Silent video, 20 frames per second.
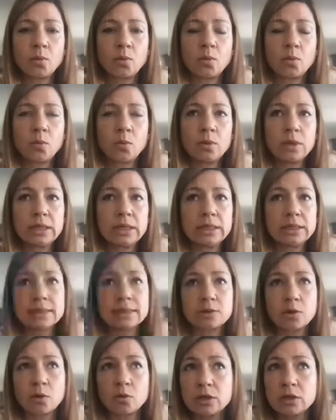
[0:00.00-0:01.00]
Is only
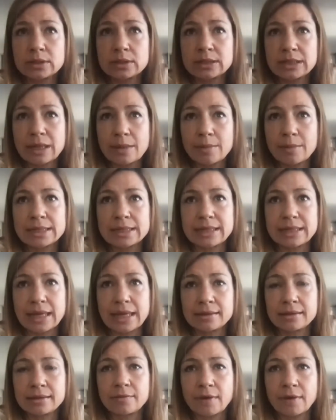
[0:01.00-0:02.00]
to some extent that
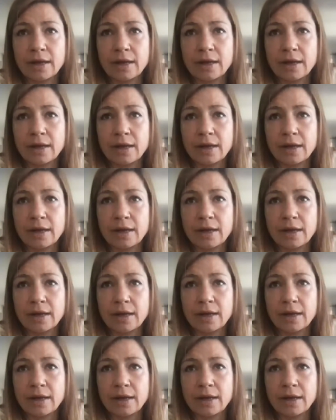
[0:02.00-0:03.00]
financial issue
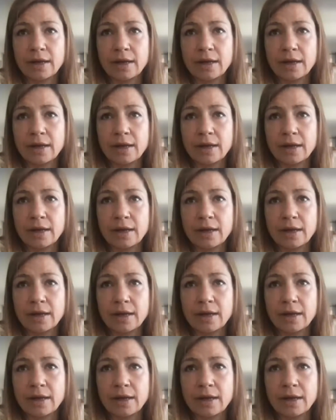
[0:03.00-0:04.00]
can be a problem in the third
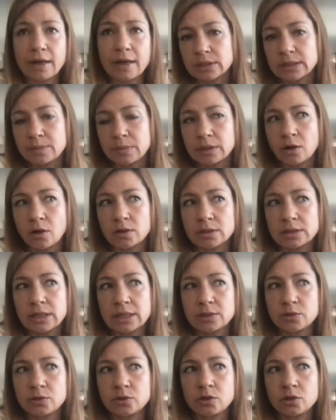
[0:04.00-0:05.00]
countries, because
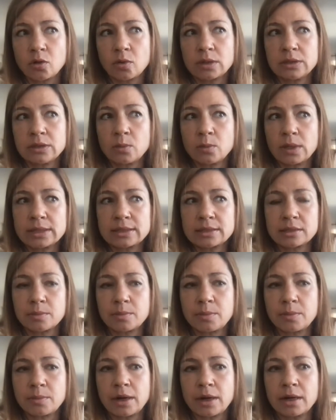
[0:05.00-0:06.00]
as you know, in the
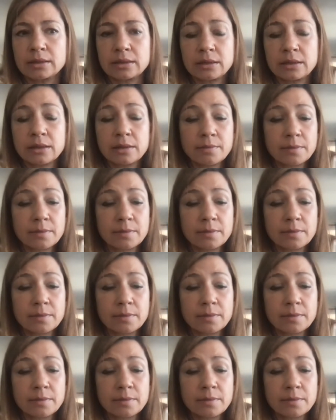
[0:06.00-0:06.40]
western part,